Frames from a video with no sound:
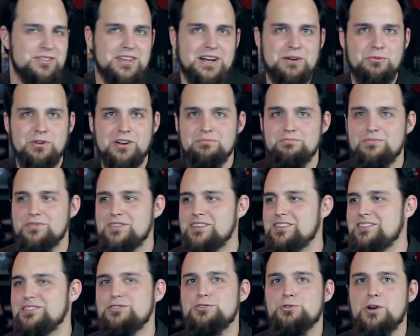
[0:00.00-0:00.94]
Then I want
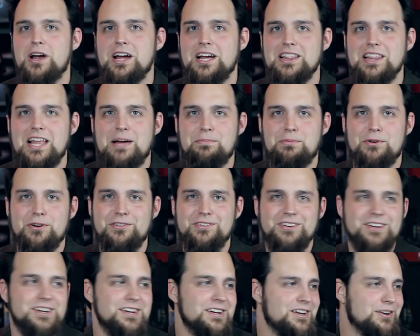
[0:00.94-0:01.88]
to drag a leopard
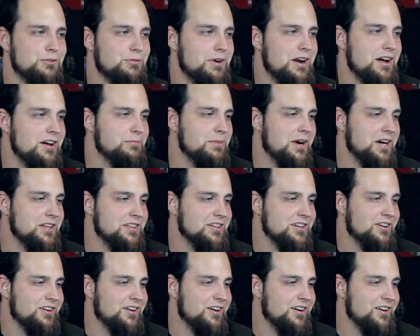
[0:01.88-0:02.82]
around behind the
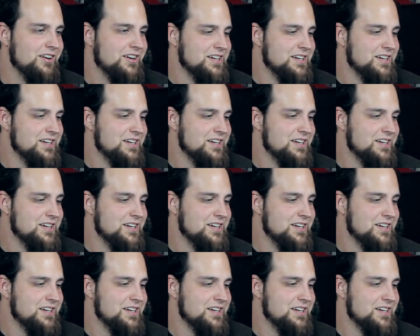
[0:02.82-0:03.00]
car.